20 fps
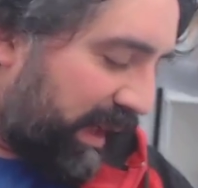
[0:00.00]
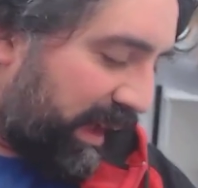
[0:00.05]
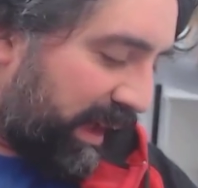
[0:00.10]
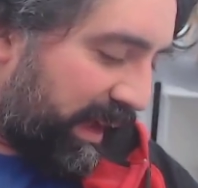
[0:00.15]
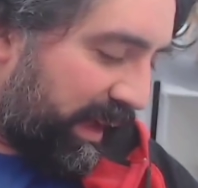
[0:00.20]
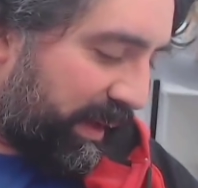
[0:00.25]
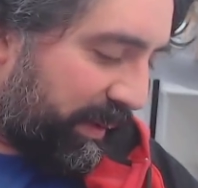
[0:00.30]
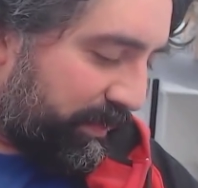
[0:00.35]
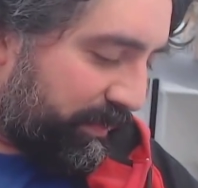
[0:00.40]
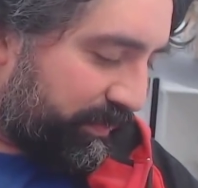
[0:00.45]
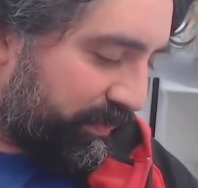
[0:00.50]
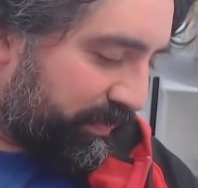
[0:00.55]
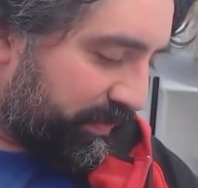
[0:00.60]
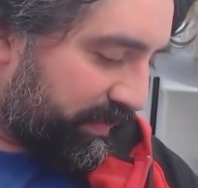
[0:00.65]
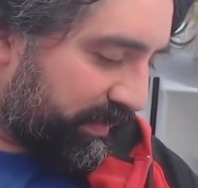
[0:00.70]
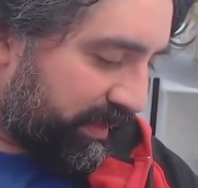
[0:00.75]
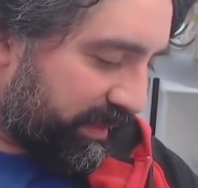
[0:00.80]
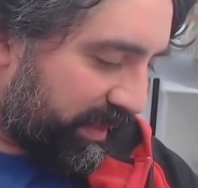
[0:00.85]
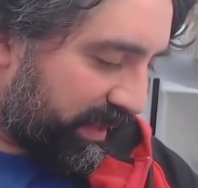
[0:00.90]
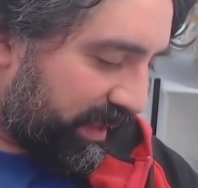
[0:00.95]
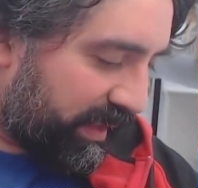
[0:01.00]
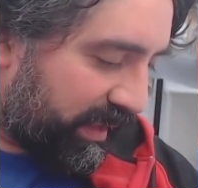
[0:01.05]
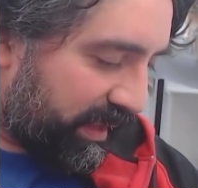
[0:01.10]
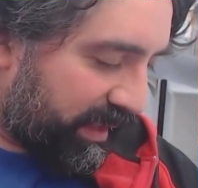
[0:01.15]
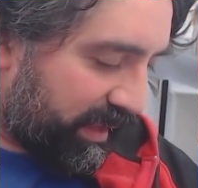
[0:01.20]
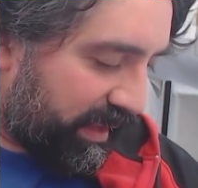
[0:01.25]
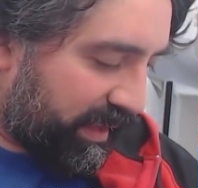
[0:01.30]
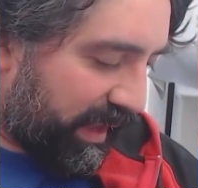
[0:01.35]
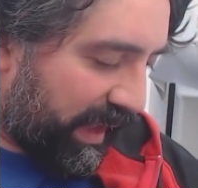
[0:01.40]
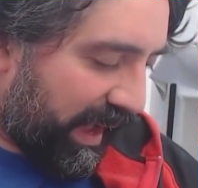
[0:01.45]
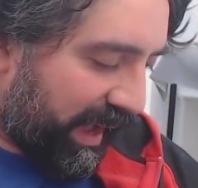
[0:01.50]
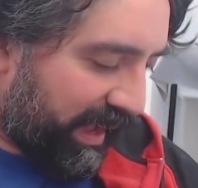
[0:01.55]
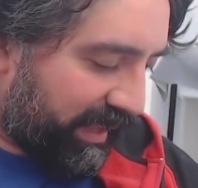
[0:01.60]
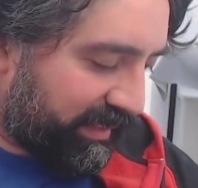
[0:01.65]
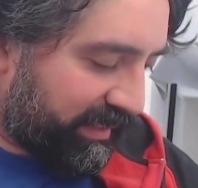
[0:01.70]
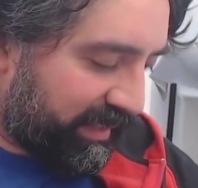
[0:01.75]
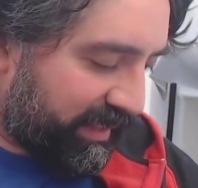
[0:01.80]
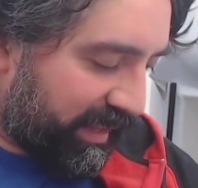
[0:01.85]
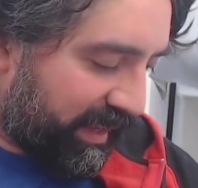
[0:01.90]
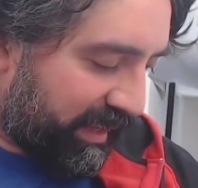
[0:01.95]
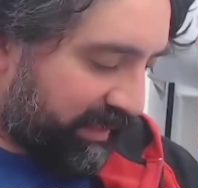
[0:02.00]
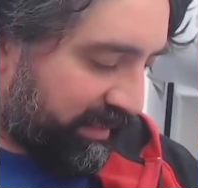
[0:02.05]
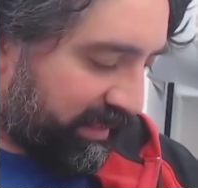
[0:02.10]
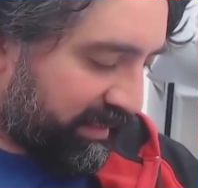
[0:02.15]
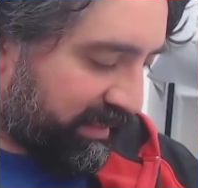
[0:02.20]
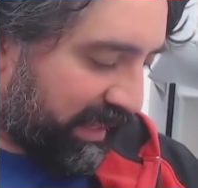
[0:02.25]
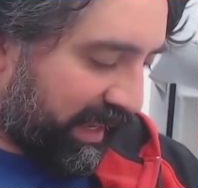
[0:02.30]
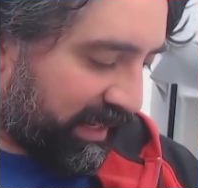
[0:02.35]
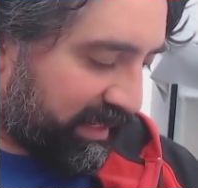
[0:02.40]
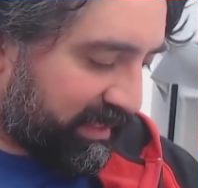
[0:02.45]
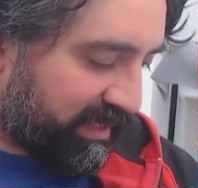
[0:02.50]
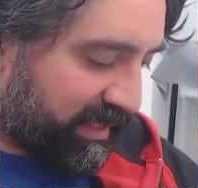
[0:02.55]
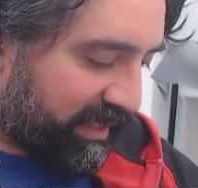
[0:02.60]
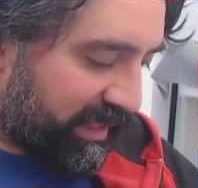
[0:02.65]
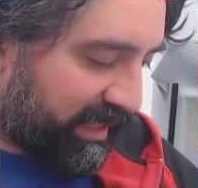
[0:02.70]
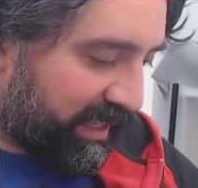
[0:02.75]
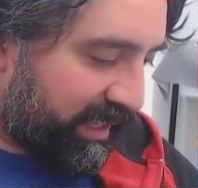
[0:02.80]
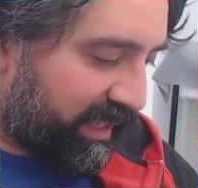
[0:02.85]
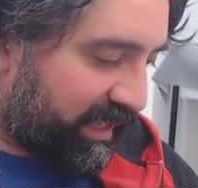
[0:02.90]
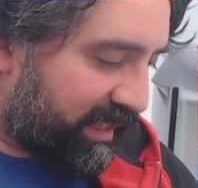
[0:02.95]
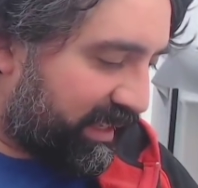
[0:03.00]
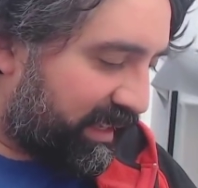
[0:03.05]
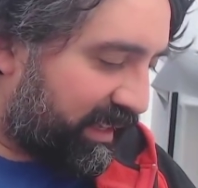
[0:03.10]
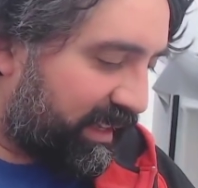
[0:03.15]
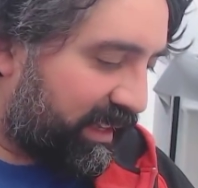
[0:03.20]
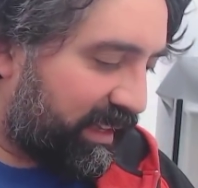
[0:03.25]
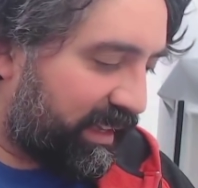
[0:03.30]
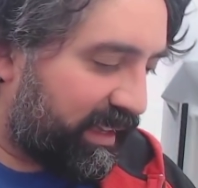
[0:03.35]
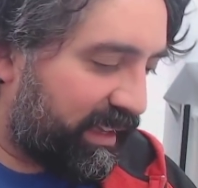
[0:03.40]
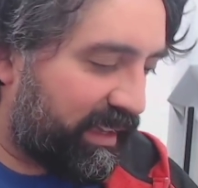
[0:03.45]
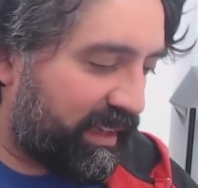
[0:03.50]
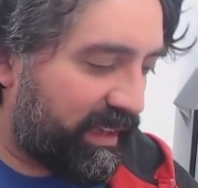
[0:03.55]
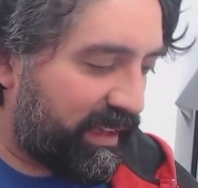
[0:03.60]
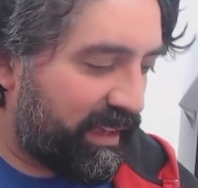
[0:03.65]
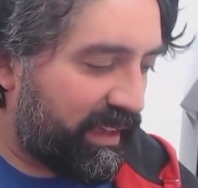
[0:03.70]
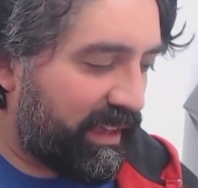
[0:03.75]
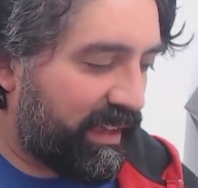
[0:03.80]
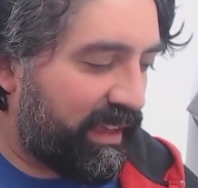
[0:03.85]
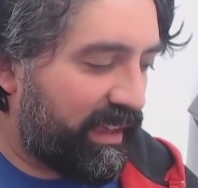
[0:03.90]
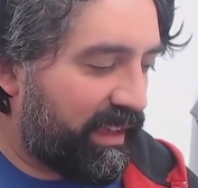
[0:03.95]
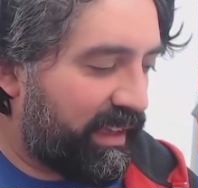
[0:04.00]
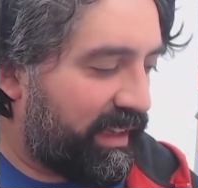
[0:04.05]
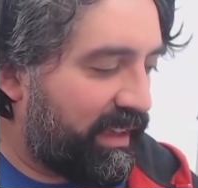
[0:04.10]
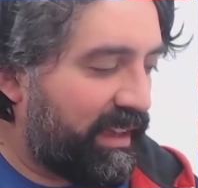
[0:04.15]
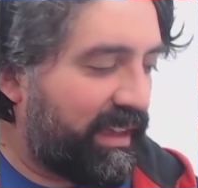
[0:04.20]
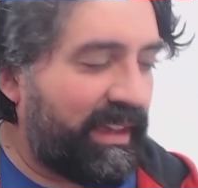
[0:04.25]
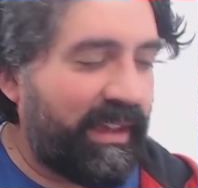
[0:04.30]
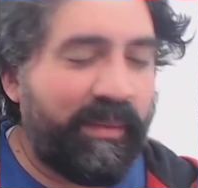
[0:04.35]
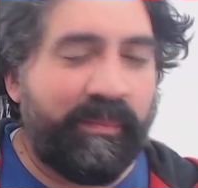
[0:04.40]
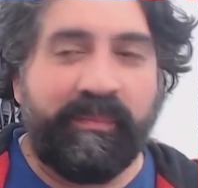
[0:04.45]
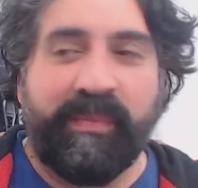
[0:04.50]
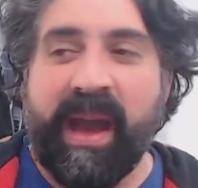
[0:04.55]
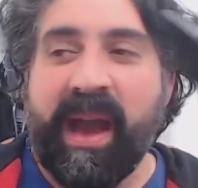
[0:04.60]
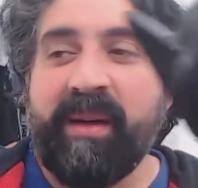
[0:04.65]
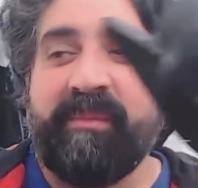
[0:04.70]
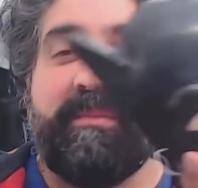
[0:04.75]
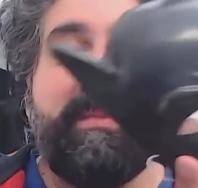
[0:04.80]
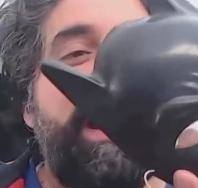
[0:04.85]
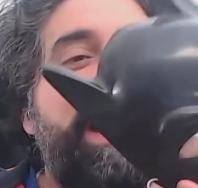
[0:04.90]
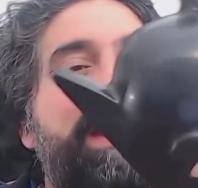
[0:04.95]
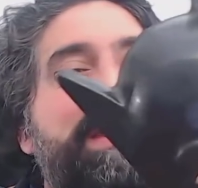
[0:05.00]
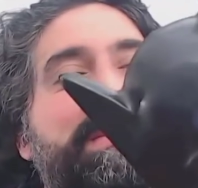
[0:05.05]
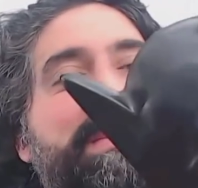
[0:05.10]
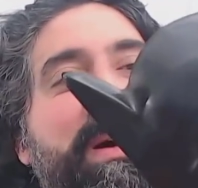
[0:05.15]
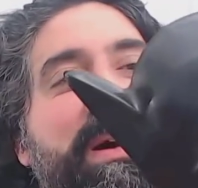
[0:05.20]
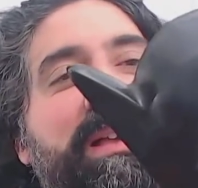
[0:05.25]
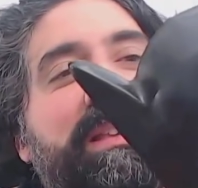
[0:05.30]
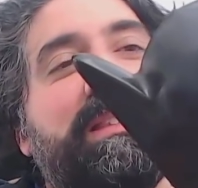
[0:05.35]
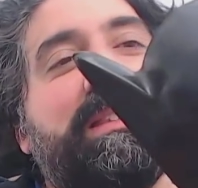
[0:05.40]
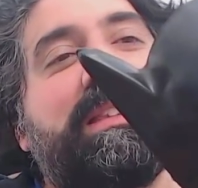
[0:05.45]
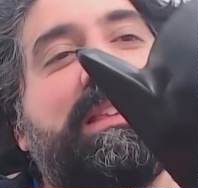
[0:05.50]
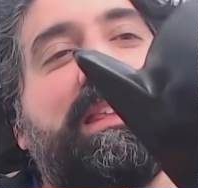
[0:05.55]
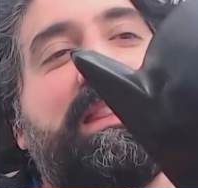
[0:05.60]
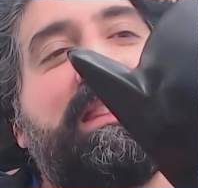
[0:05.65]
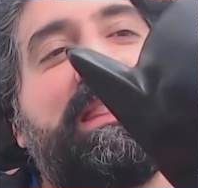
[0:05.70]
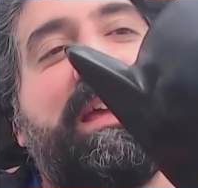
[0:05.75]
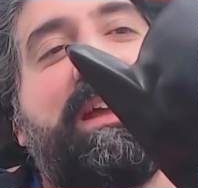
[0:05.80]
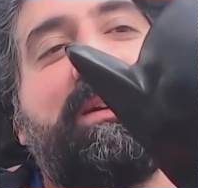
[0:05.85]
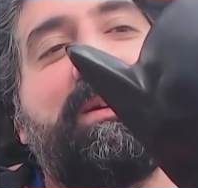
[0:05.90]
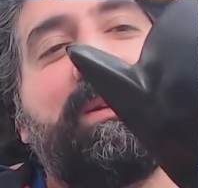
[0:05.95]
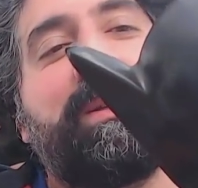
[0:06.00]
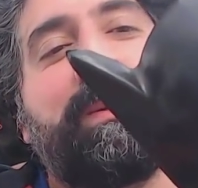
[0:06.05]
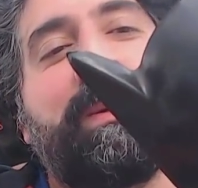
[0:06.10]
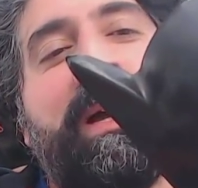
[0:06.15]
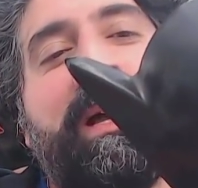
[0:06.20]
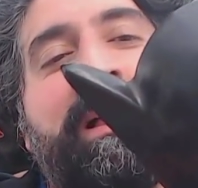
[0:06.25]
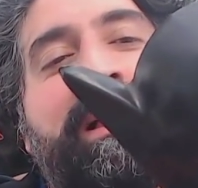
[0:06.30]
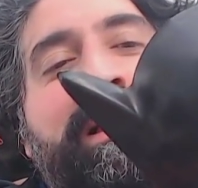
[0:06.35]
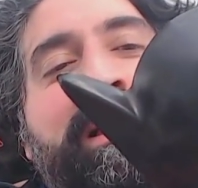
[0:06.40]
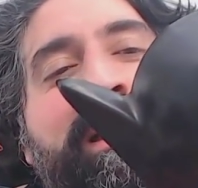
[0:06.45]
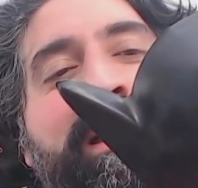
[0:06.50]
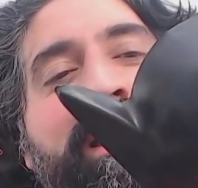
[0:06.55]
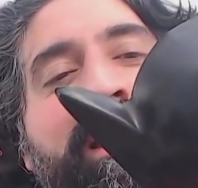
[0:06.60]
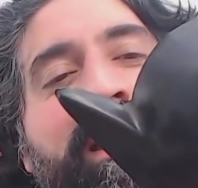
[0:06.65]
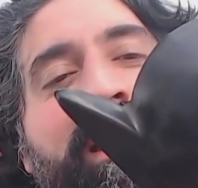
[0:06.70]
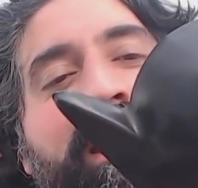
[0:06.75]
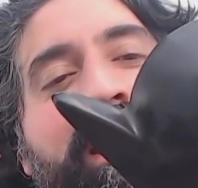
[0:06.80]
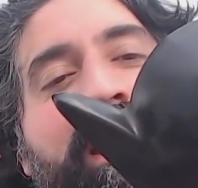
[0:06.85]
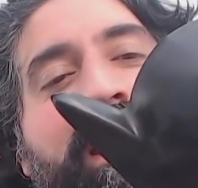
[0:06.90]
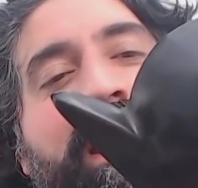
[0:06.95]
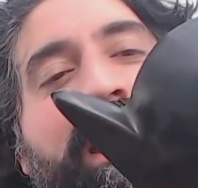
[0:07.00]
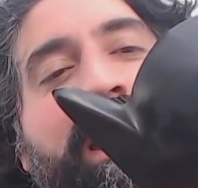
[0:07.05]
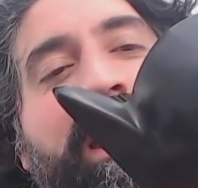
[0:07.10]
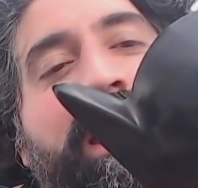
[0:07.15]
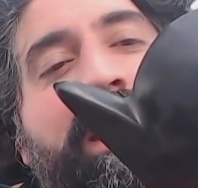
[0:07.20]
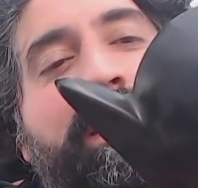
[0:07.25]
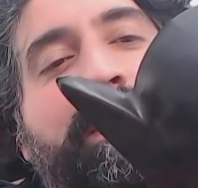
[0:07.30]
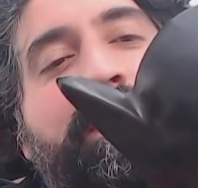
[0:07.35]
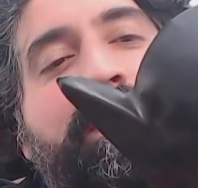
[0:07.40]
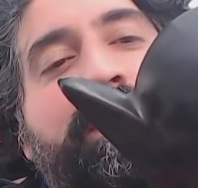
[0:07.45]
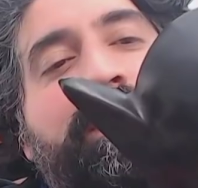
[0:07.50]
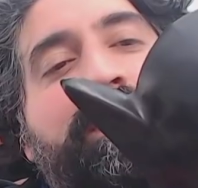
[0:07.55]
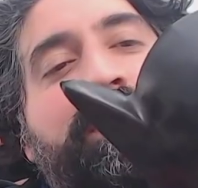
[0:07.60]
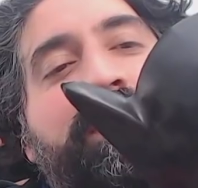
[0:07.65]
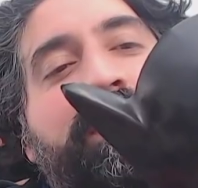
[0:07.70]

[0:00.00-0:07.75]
Um, and there's actually a Batman mask in there as well. Um,